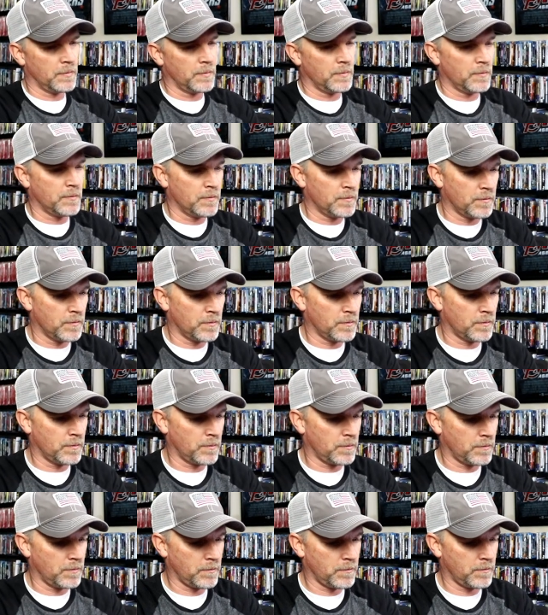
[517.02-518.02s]

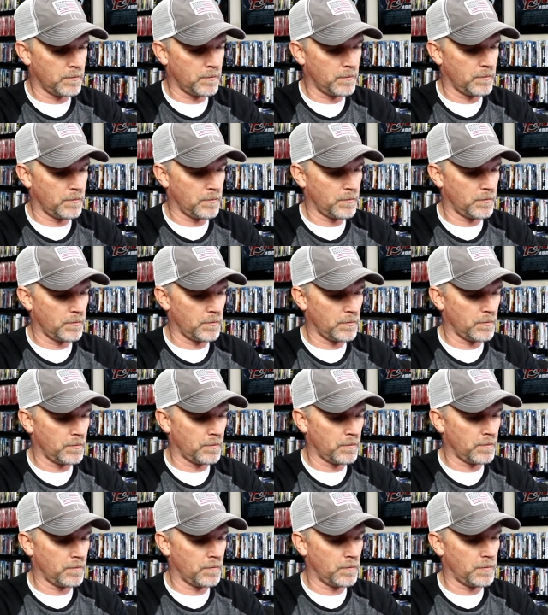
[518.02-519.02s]

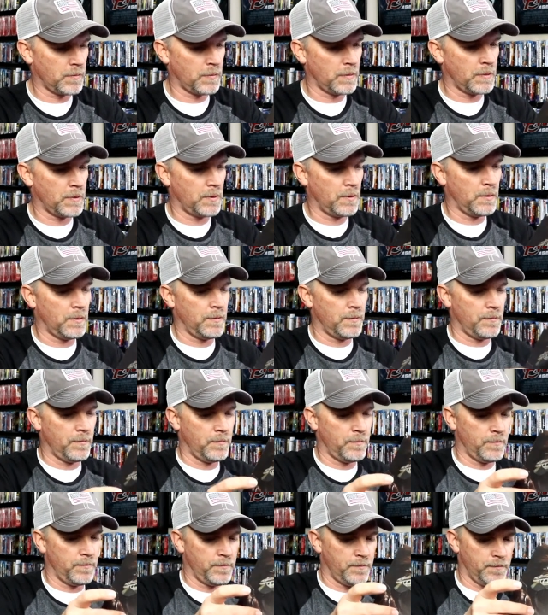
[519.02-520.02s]

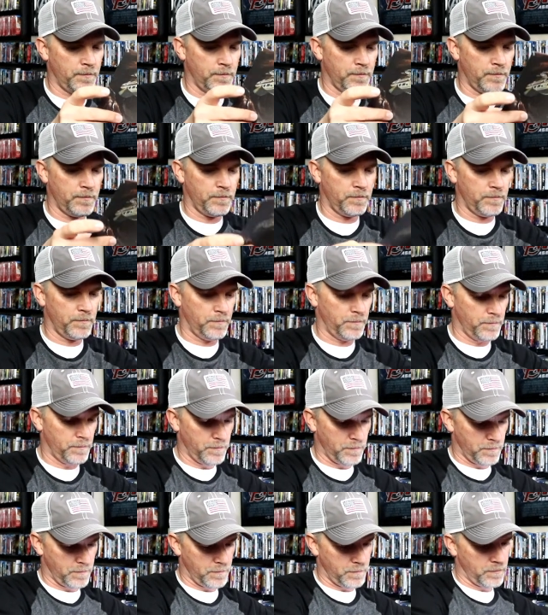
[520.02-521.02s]

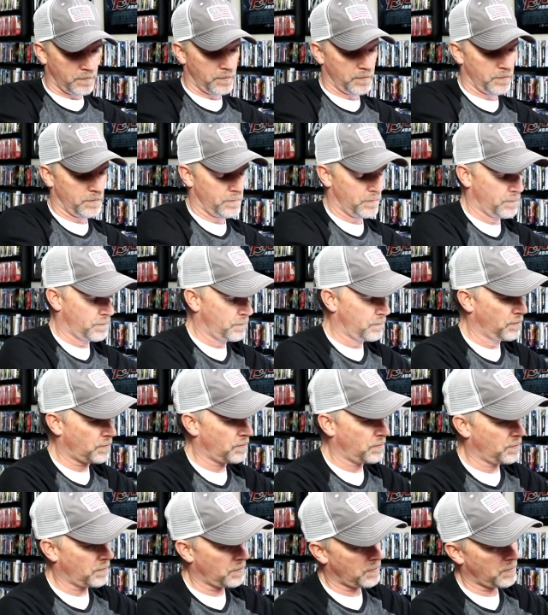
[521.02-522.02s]
No one is speaking in this clip.